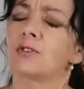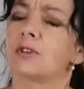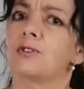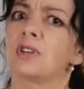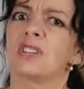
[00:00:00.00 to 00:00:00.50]
so
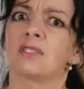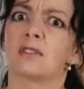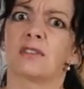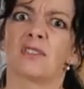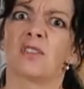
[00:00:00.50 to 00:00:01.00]
you can
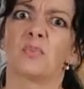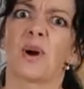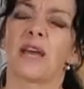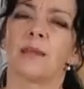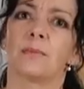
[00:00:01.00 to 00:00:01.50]
certainly not
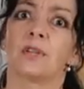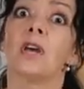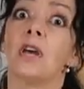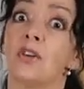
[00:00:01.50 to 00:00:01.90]
buy them, but